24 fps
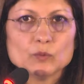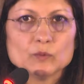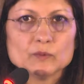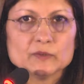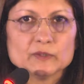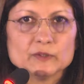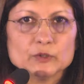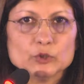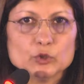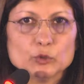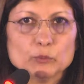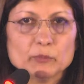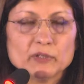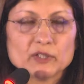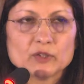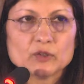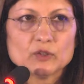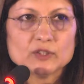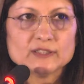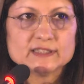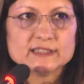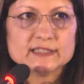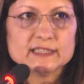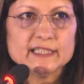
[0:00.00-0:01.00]
know,
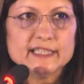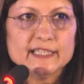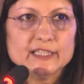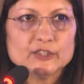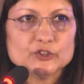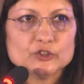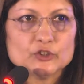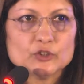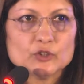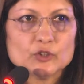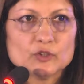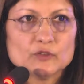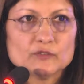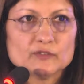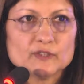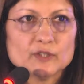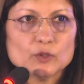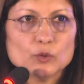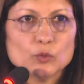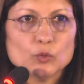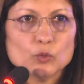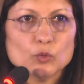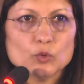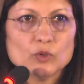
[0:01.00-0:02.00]
because the nature of the
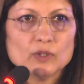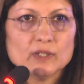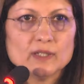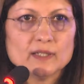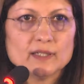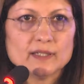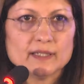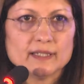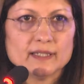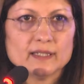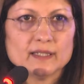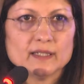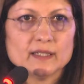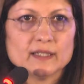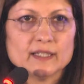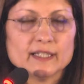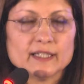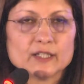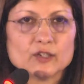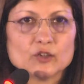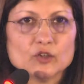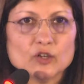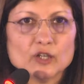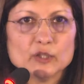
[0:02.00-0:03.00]
whole
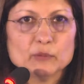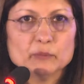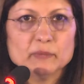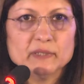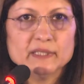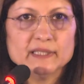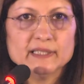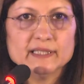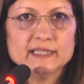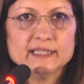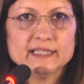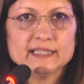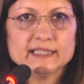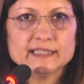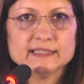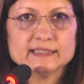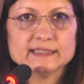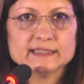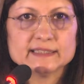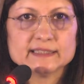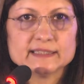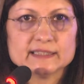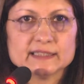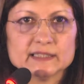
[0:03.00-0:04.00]
economy
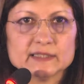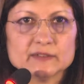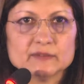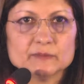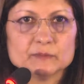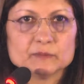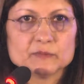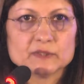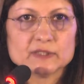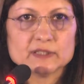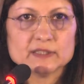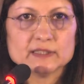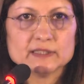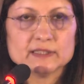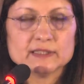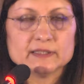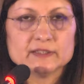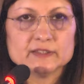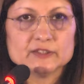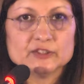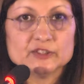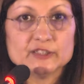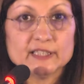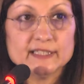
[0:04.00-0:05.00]
is
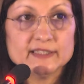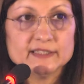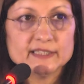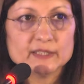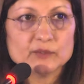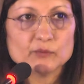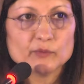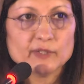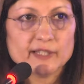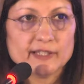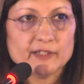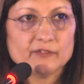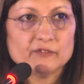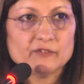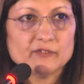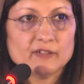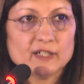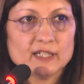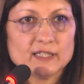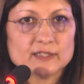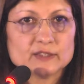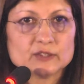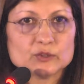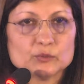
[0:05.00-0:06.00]
changing very
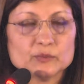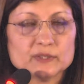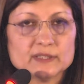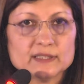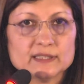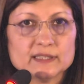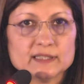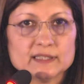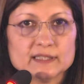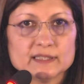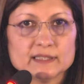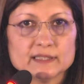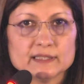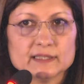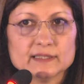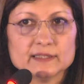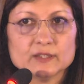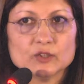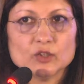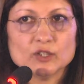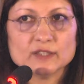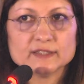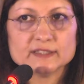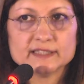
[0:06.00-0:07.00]
fast with
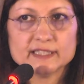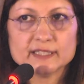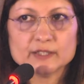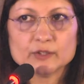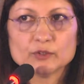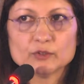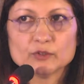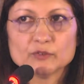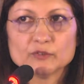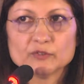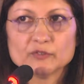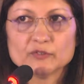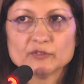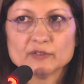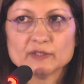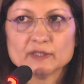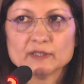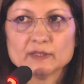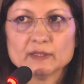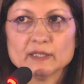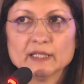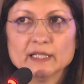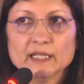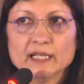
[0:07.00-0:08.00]
the onset
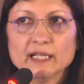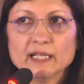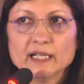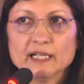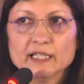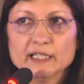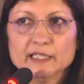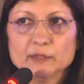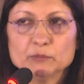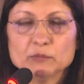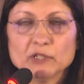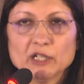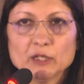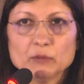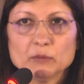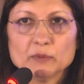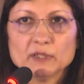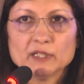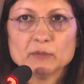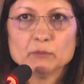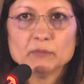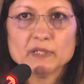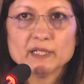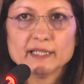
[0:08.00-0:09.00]
of
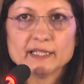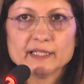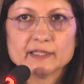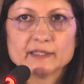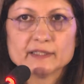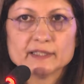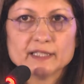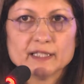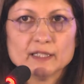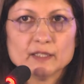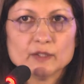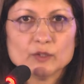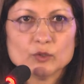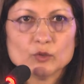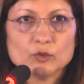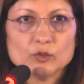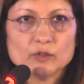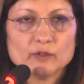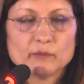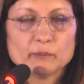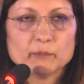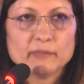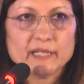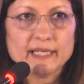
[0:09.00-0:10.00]
Alibaba buying
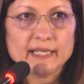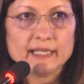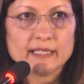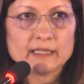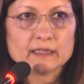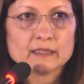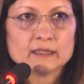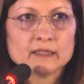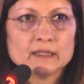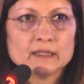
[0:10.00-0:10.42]
Telenor Bank,